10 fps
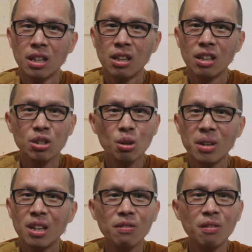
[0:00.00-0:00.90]
there are so
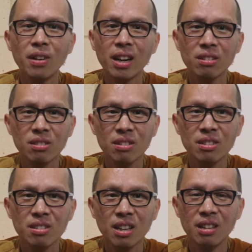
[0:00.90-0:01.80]
many different
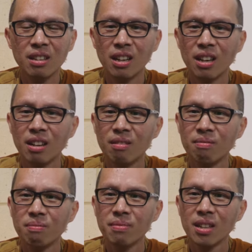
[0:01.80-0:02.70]
factors. And
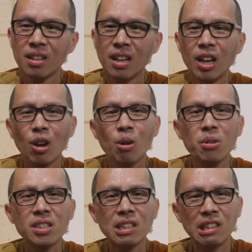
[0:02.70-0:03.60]

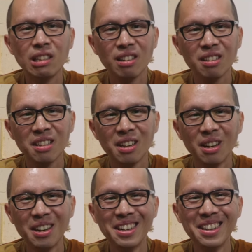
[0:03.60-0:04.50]
always the guilt.
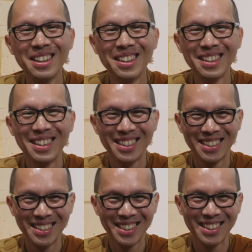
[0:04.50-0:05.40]

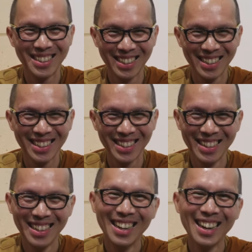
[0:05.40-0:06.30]

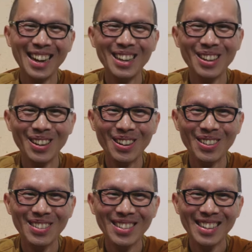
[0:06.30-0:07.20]
I
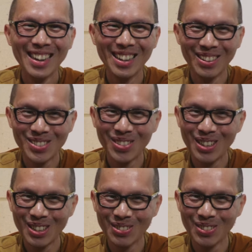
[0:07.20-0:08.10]
know it's
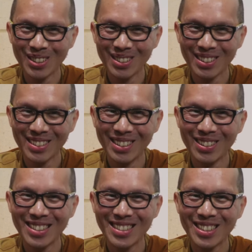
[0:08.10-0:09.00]
very difficult, you
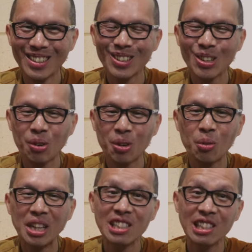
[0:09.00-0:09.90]
know, it's guilt toward
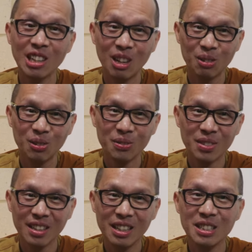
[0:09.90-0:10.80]
oneself.
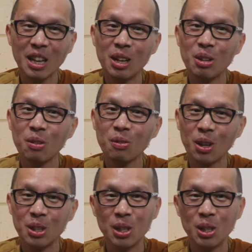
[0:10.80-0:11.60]
It's not your fault,